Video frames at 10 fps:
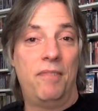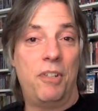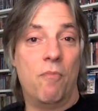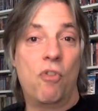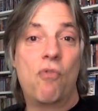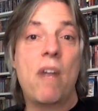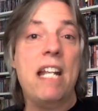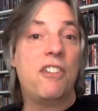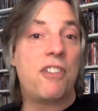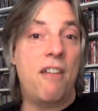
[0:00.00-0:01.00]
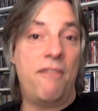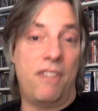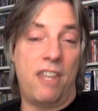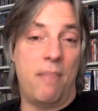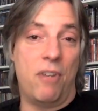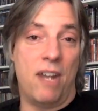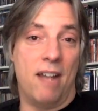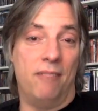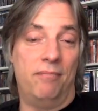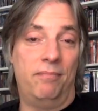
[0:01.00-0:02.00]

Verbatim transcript: some great stuff that they put out